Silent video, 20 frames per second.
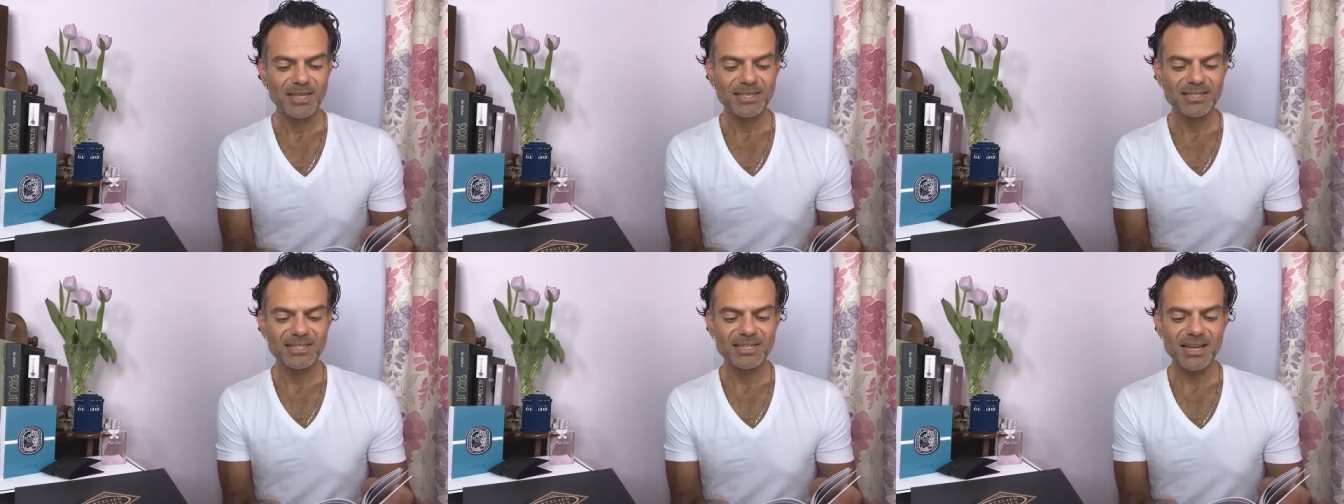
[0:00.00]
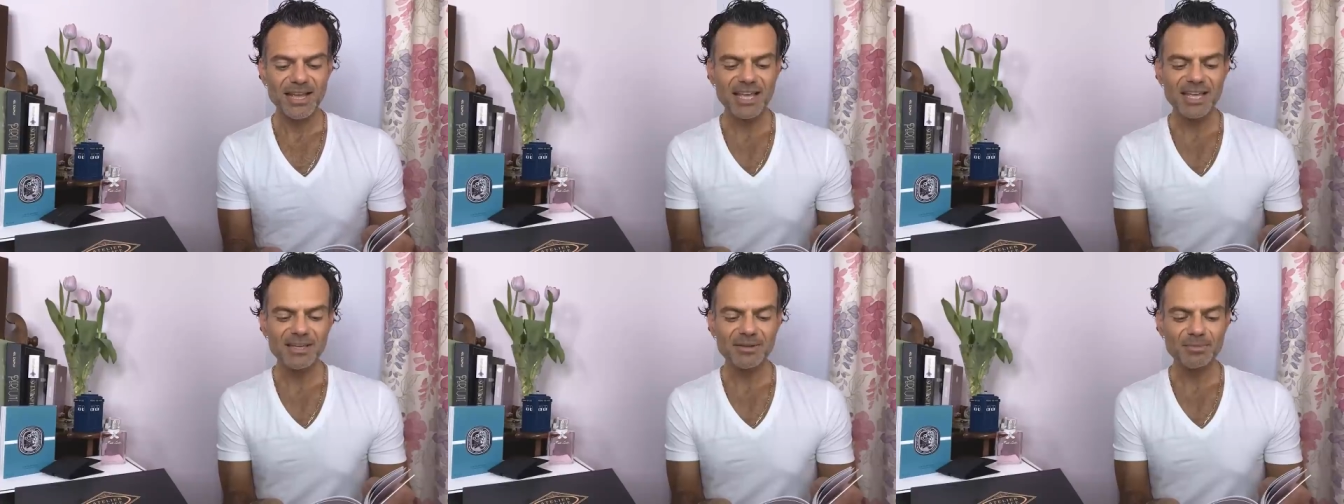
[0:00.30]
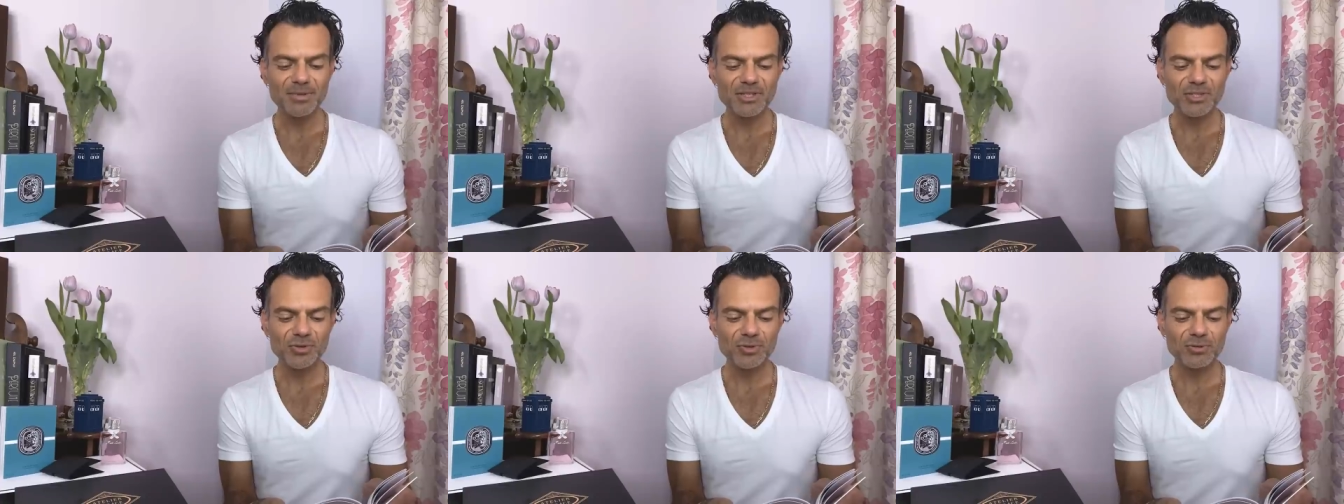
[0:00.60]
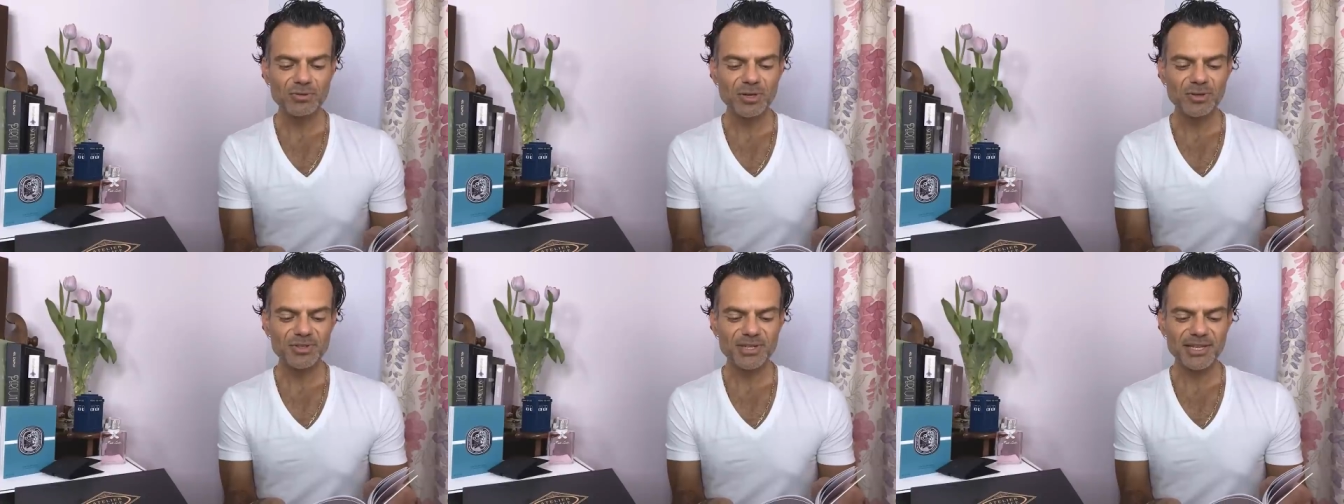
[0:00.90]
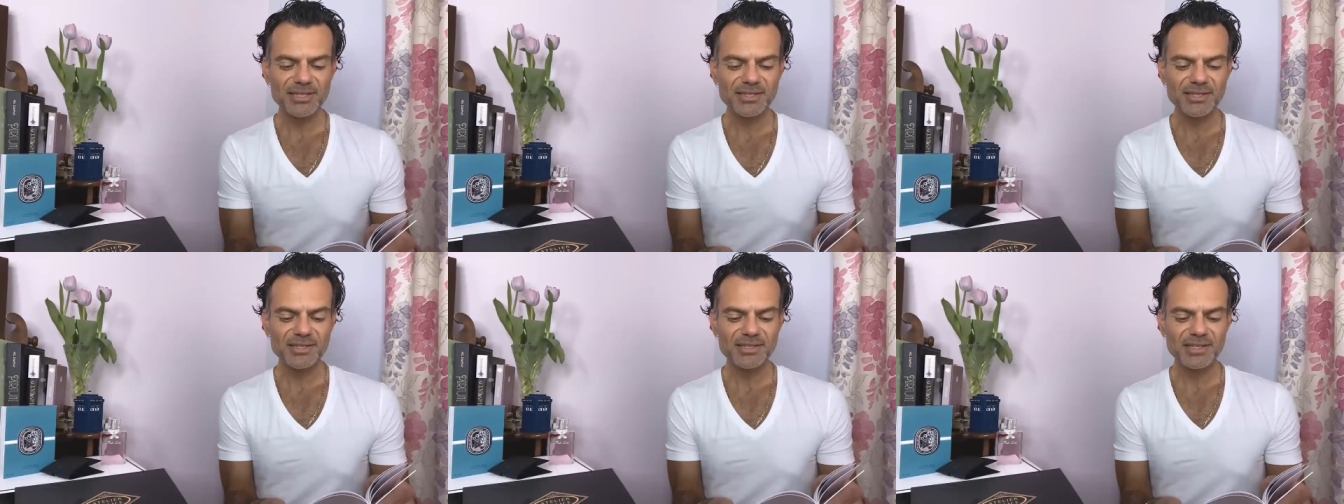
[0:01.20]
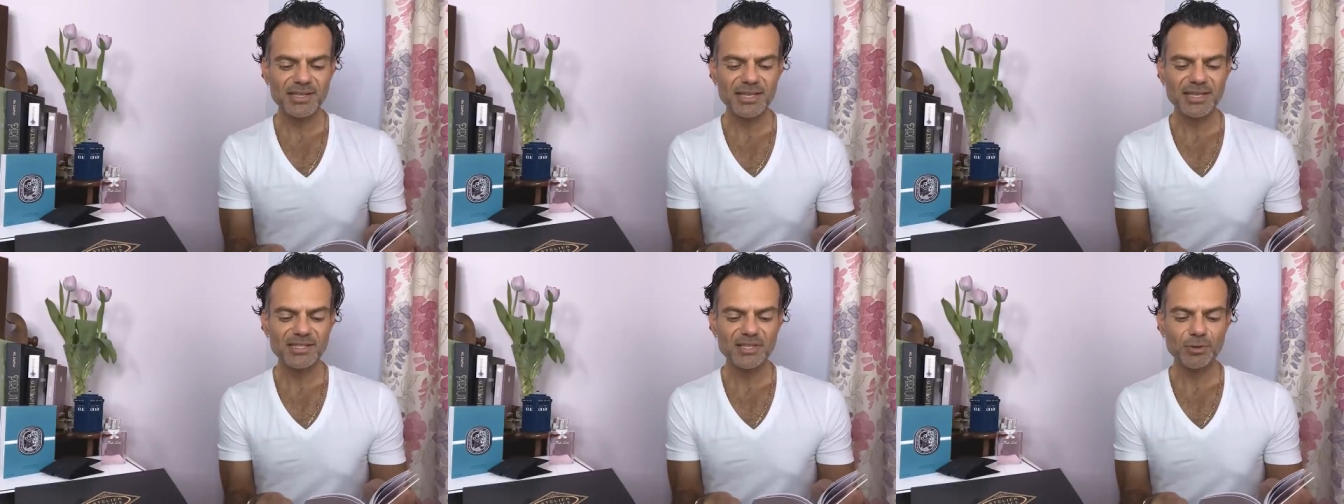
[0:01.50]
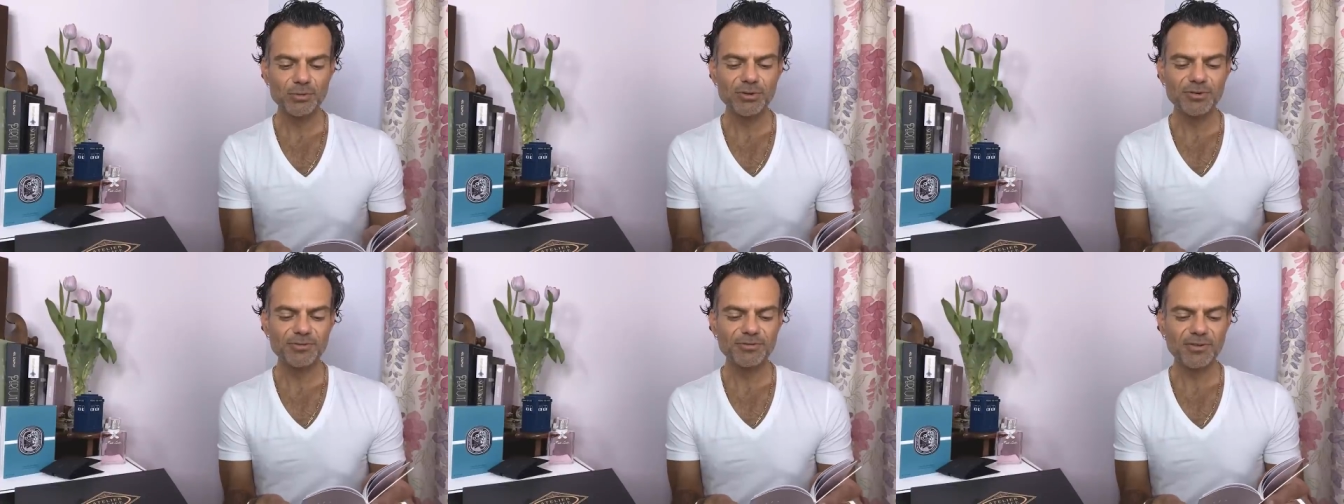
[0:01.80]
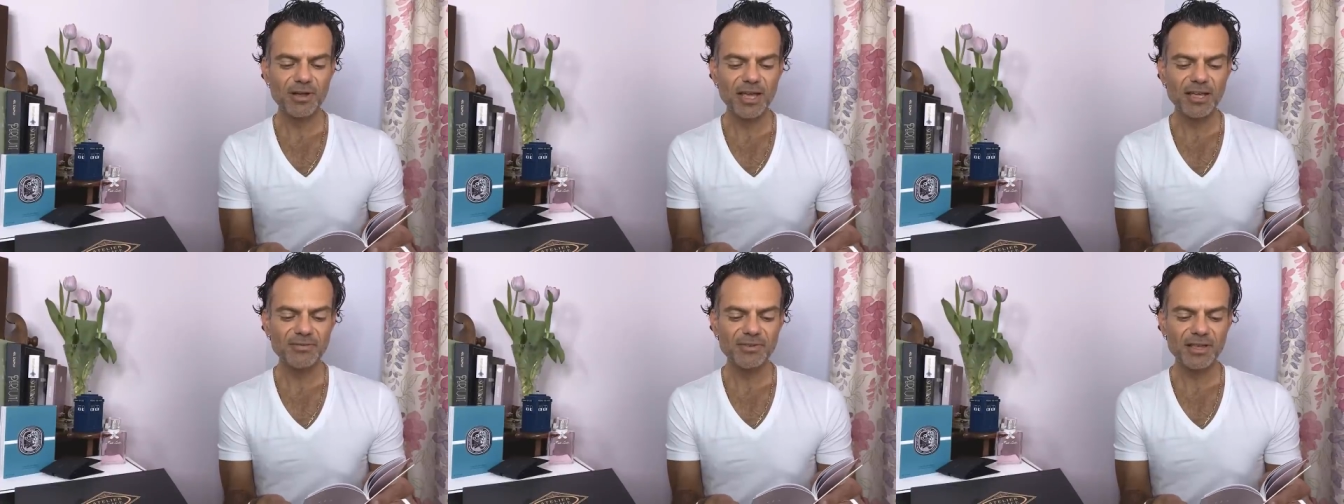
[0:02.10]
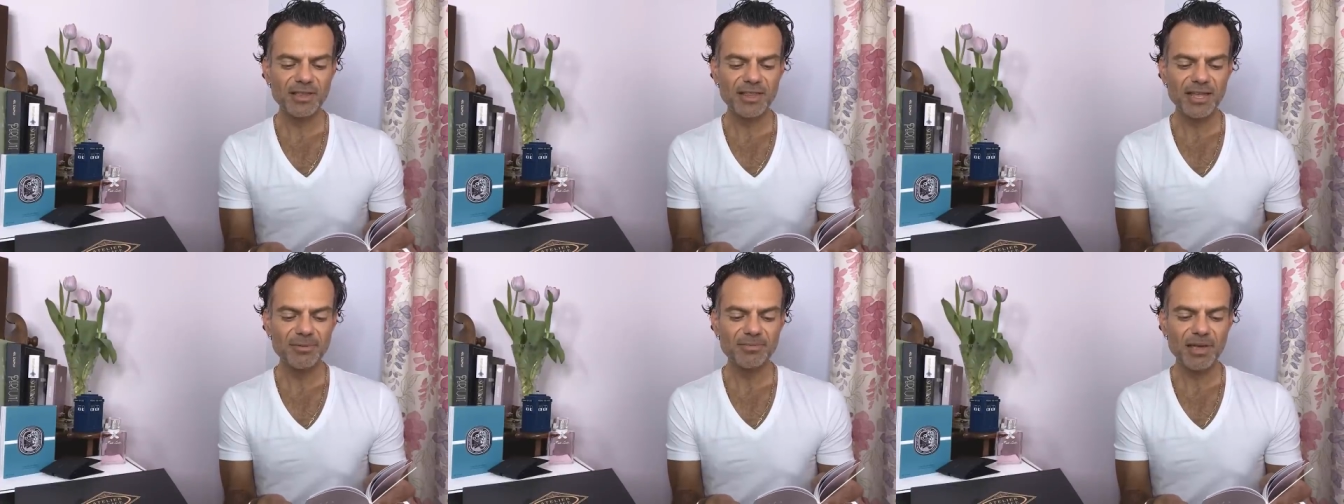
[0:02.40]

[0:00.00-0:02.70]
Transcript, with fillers: Today, Miss Dior Rose Essence is reviving their